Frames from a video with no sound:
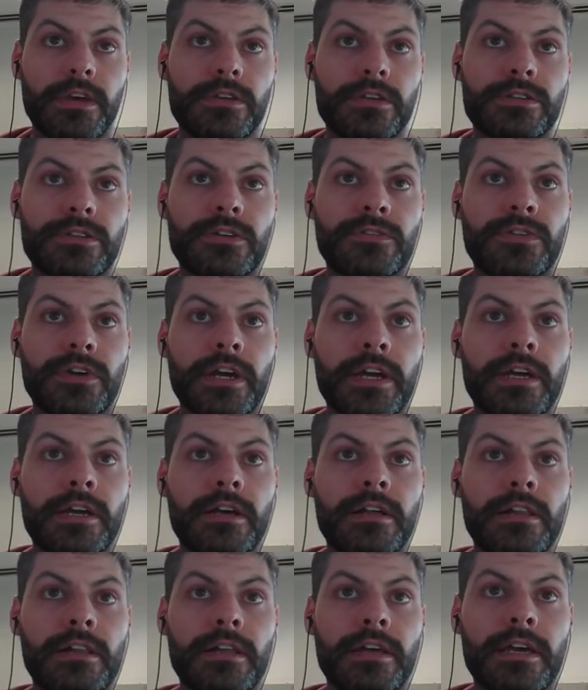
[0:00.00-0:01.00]
So for
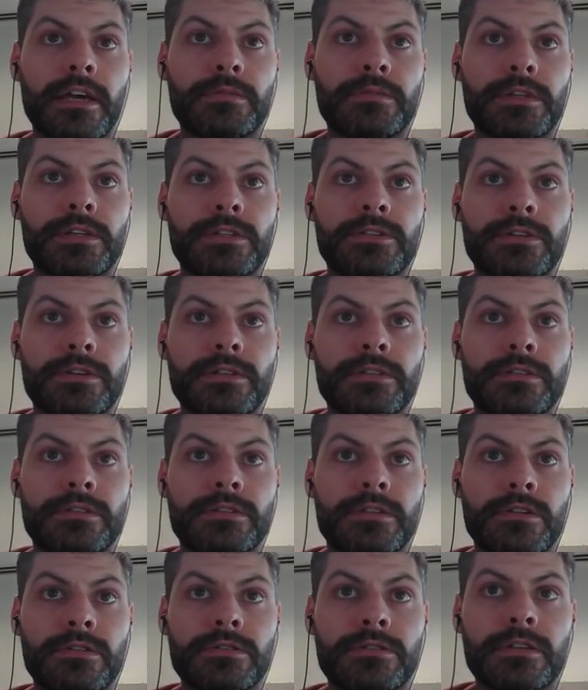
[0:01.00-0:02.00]
AL
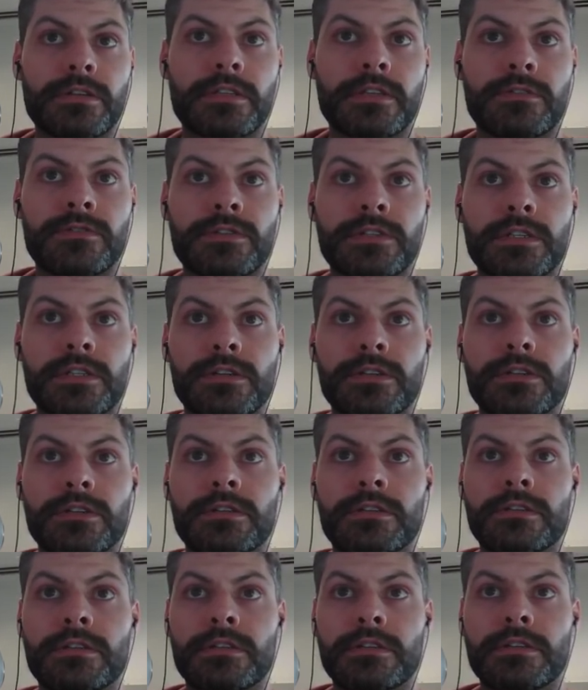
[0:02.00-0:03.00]
amyloidosis, they've seen good
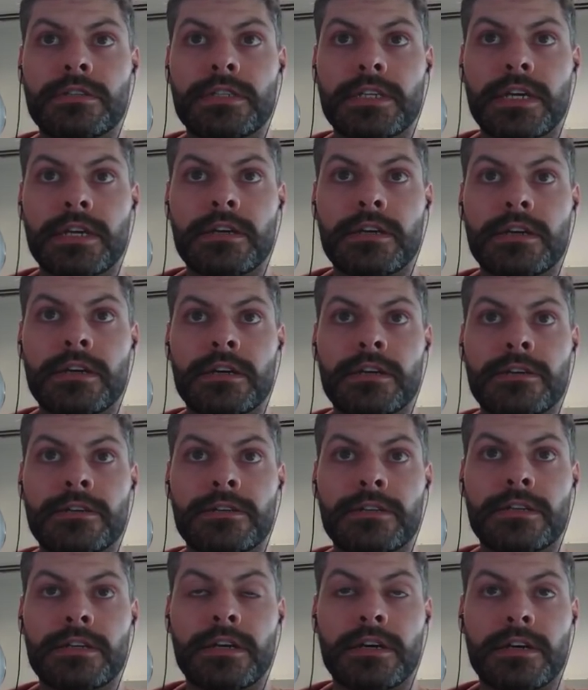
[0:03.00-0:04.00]
data,
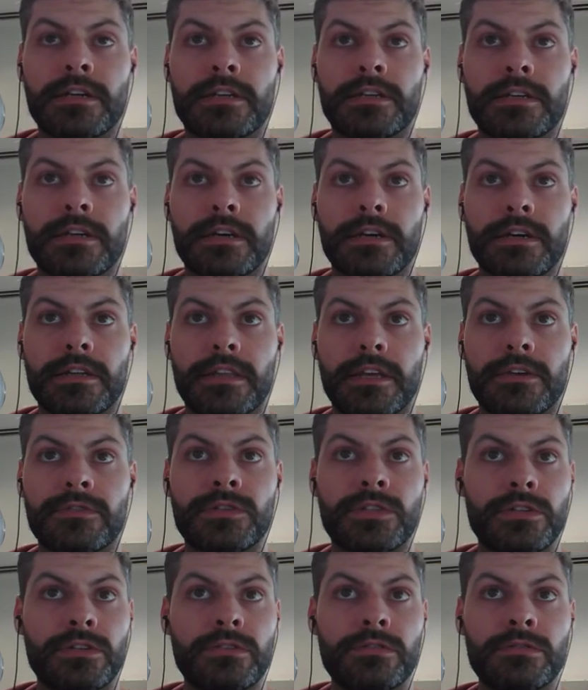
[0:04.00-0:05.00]
and they have
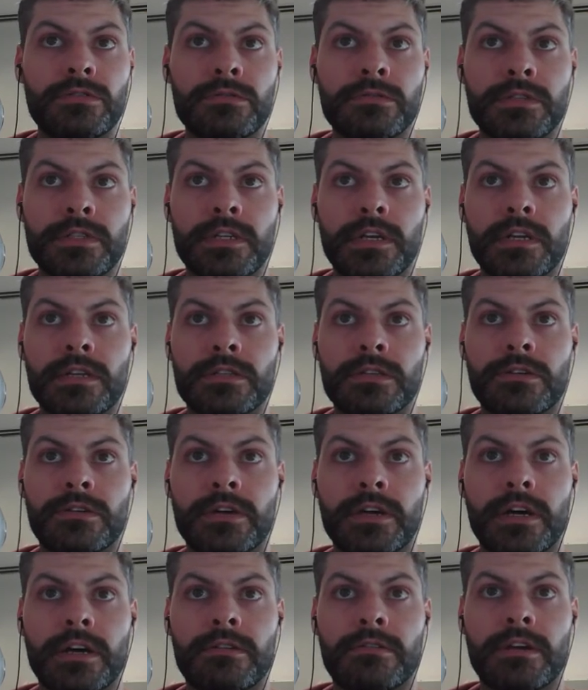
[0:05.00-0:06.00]
2 studies
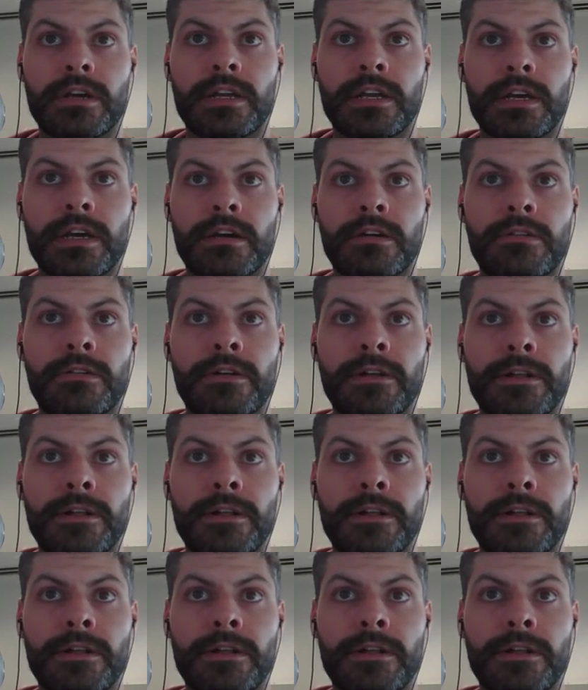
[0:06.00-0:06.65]
going on right now.